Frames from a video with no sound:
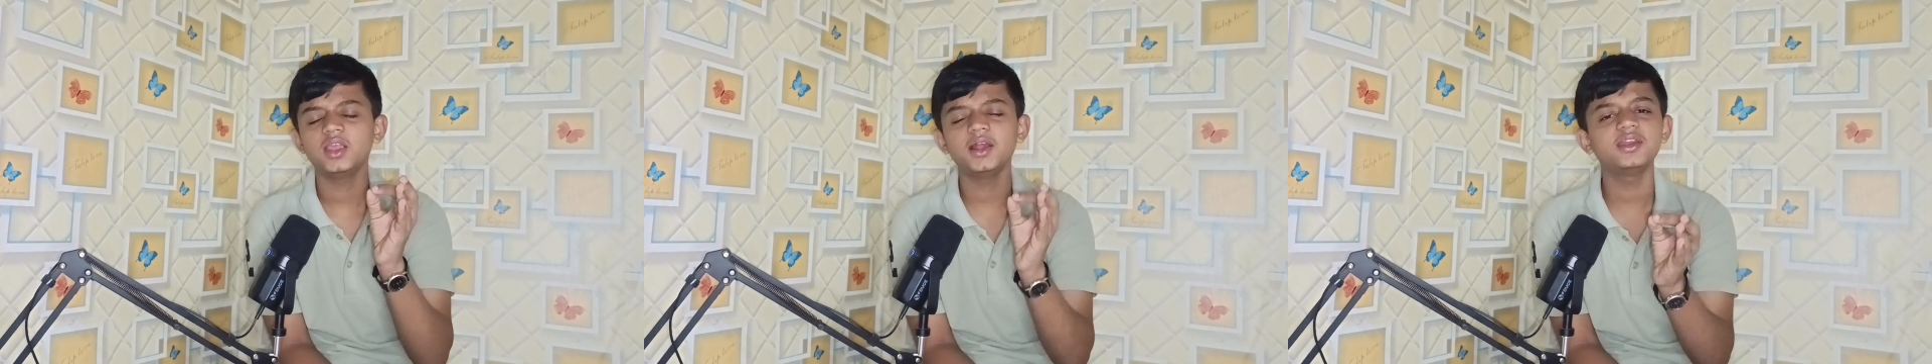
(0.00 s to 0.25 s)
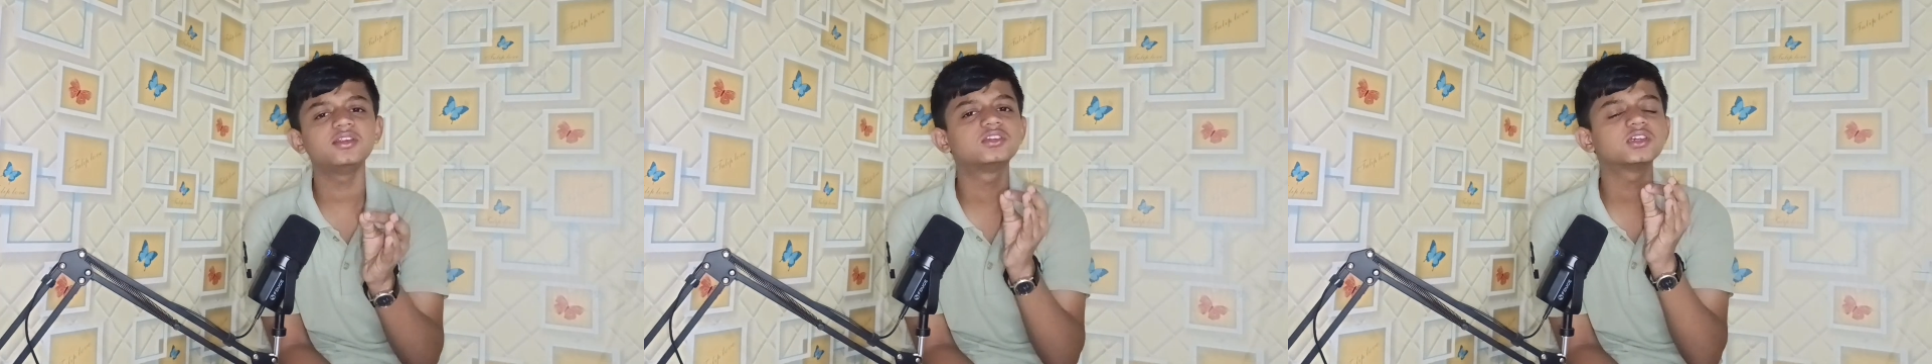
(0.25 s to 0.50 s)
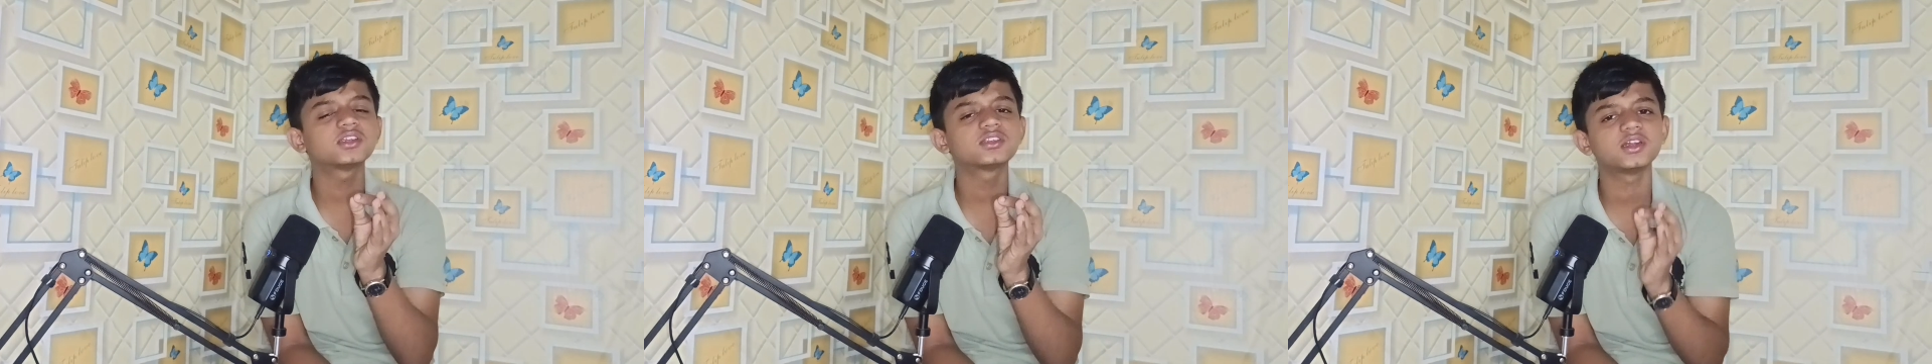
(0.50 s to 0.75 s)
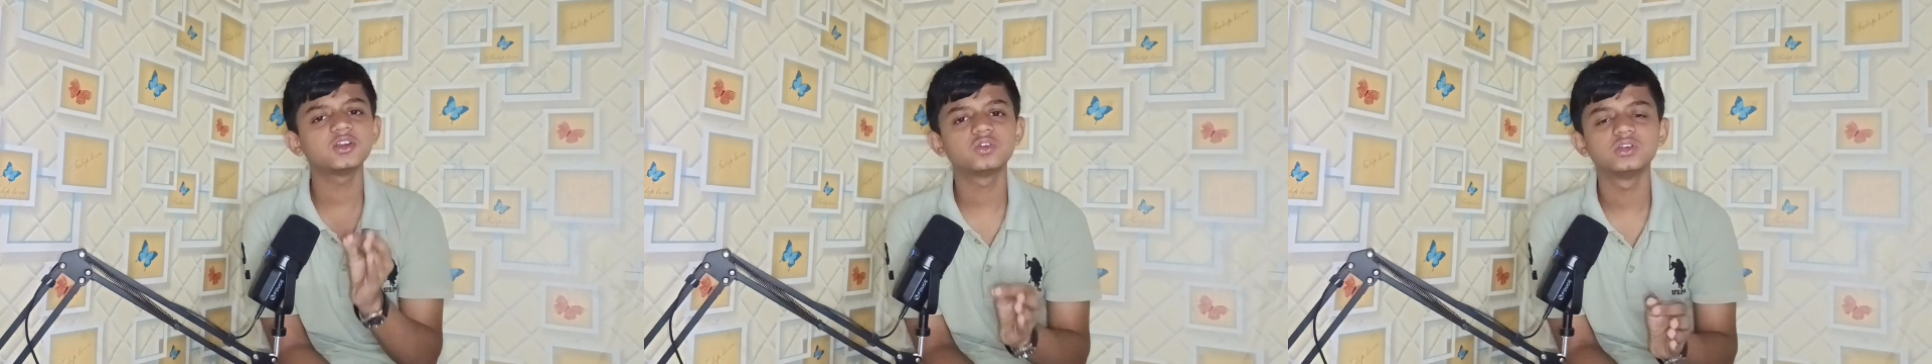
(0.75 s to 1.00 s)
It is just
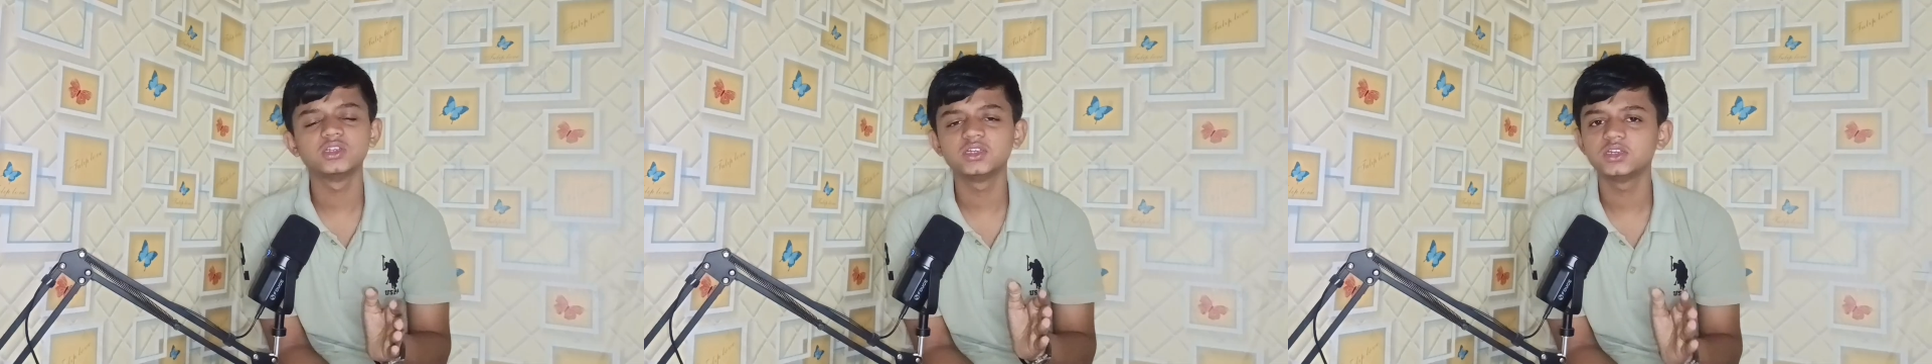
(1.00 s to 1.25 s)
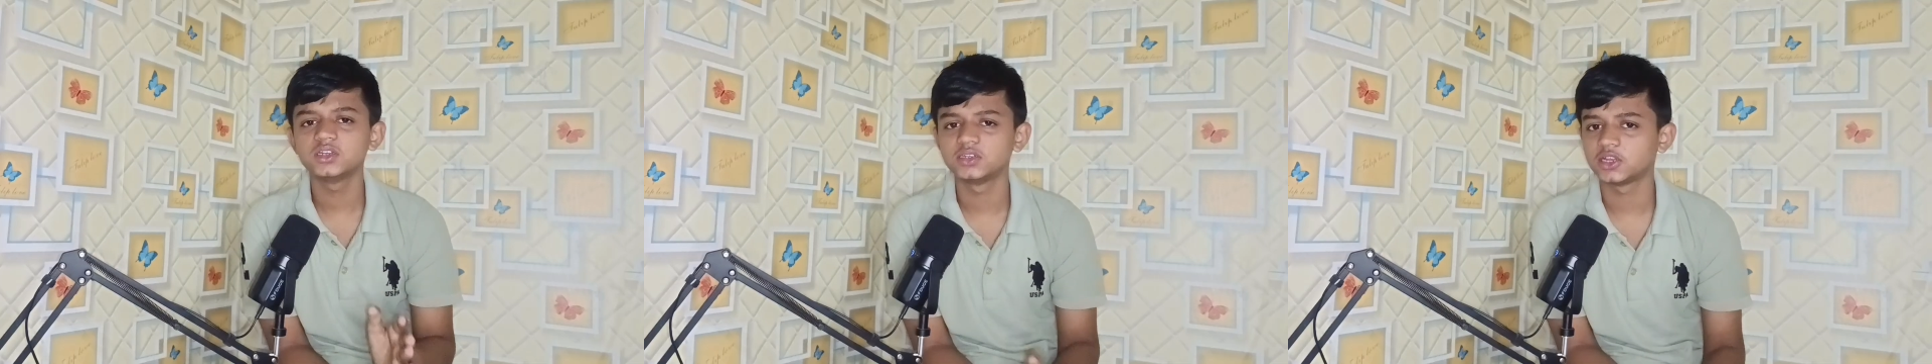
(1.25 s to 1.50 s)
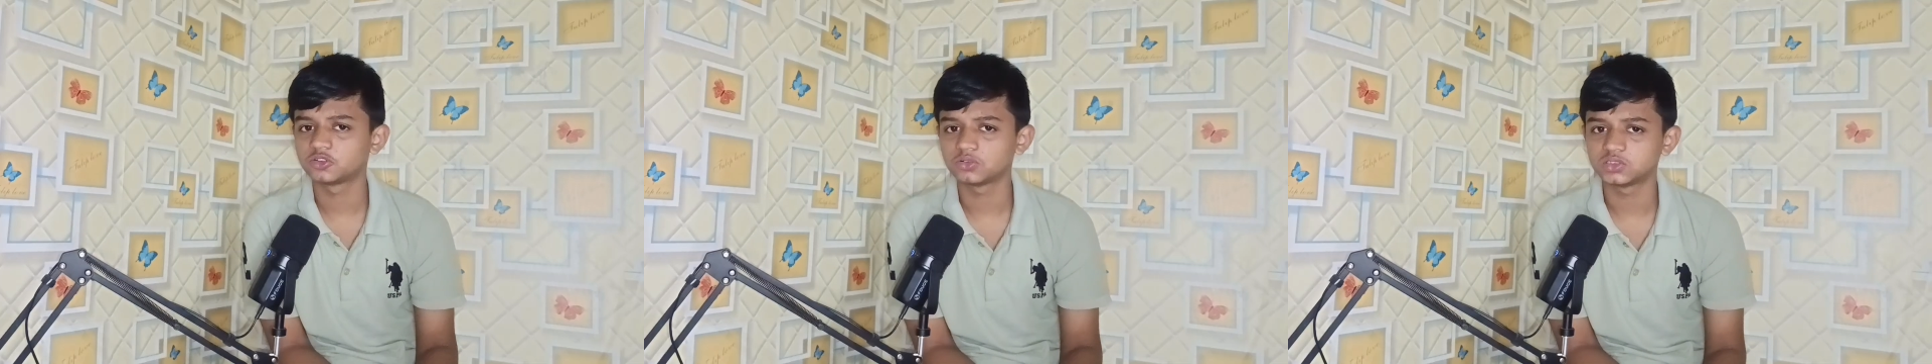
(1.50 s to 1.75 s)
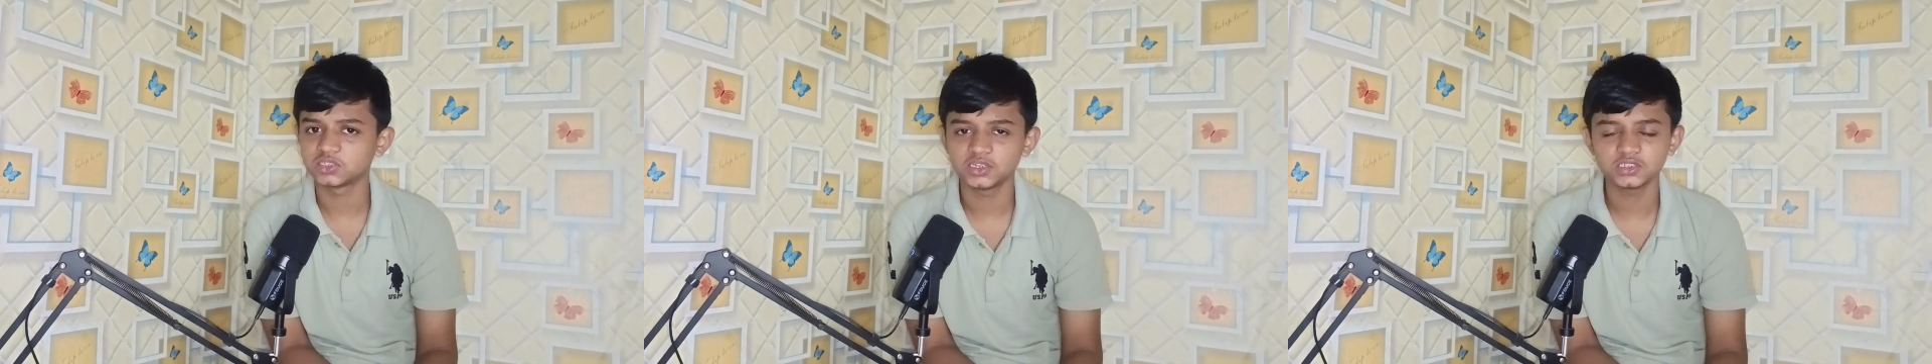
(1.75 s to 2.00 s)
and only
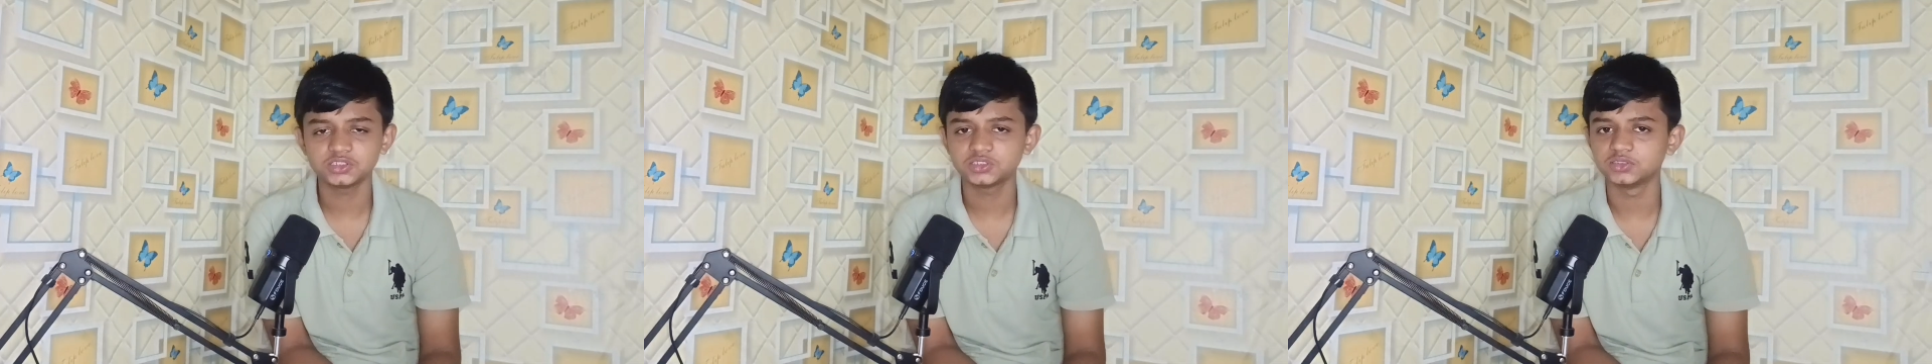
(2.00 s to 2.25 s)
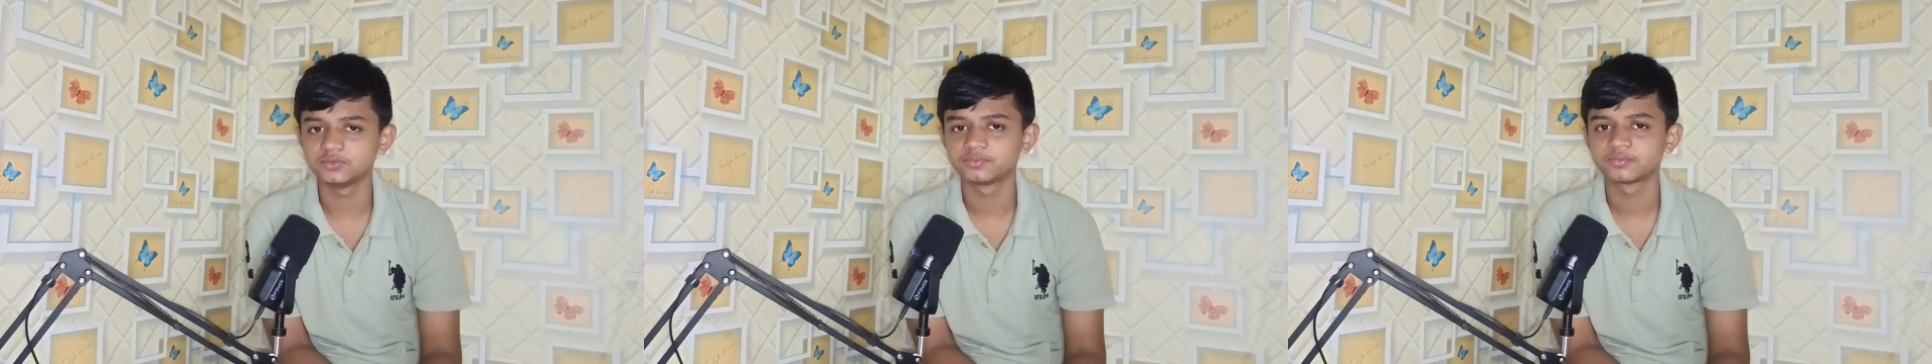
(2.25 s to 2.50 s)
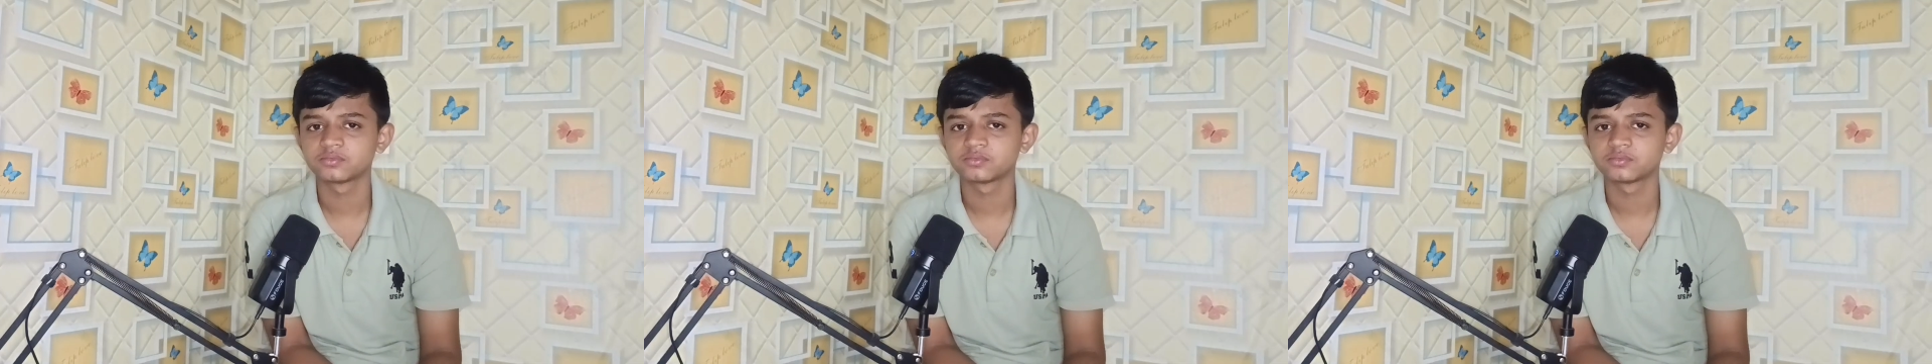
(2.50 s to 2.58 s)
natural selection.